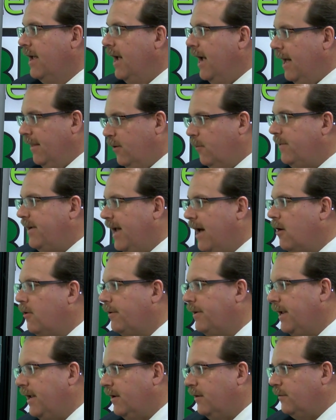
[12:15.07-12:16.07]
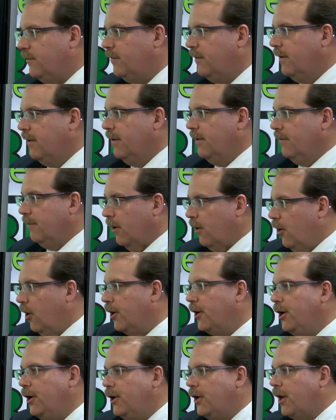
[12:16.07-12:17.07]
And the reality is, the
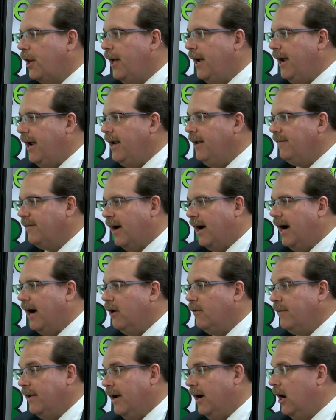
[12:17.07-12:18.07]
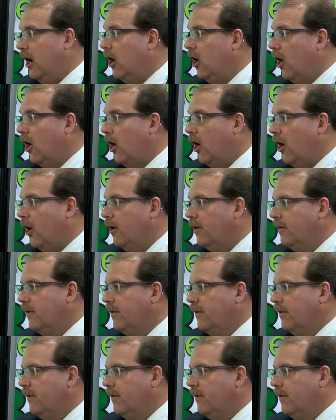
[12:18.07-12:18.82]
longer you delay, the higher the IRR.